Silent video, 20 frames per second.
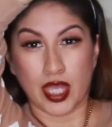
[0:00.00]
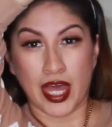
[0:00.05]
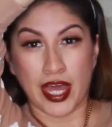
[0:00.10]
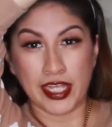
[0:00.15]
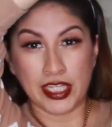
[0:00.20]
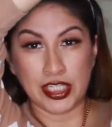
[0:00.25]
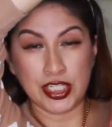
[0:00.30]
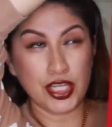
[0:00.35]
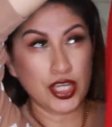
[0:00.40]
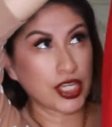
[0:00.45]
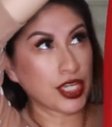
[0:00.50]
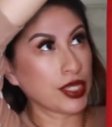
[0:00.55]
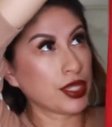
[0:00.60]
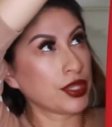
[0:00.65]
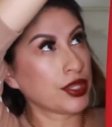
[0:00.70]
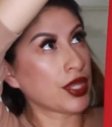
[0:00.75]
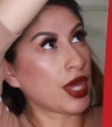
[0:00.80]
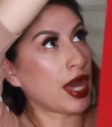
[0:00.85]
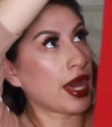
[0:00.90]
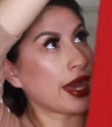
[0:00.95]
I
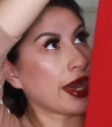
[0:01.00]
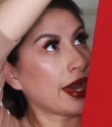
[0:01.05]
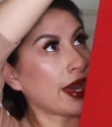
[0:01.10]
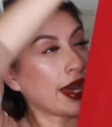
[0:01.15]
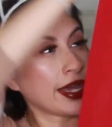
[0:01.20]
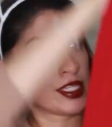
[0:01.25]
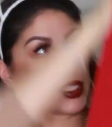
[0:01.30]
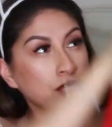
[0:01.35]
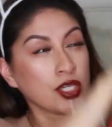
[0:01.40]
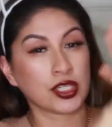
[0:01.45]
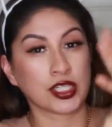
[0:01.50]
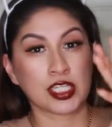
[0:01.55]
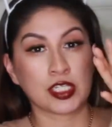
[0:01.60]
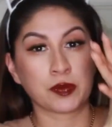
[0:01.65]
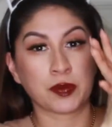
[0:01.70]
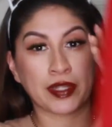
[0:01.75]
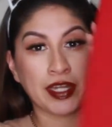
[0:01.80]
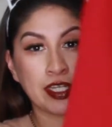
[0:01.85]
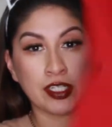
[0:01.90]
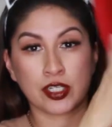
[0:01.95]
took this
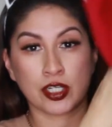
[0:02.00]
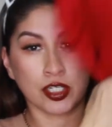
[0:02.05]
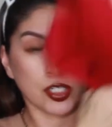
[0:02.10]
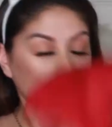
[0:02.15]
blazer